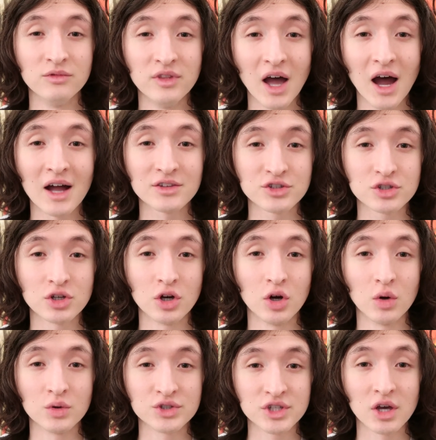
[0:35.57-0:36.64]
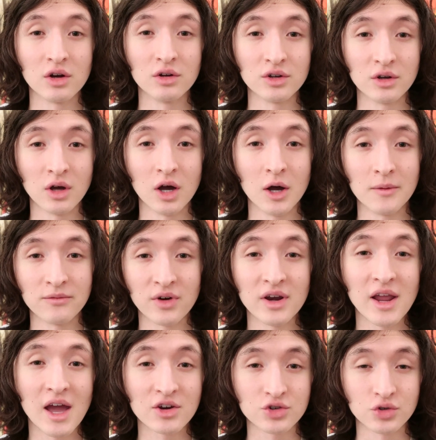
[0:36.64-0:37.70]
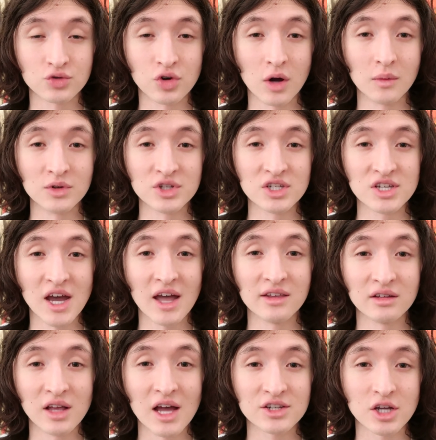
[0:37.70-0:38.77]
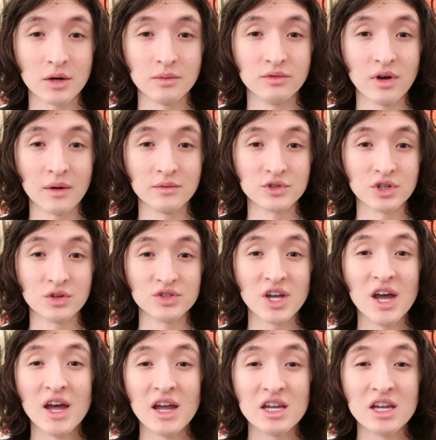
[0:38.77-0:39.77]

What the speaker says: not so subtle financial troubles he's had in the last couple of episodes,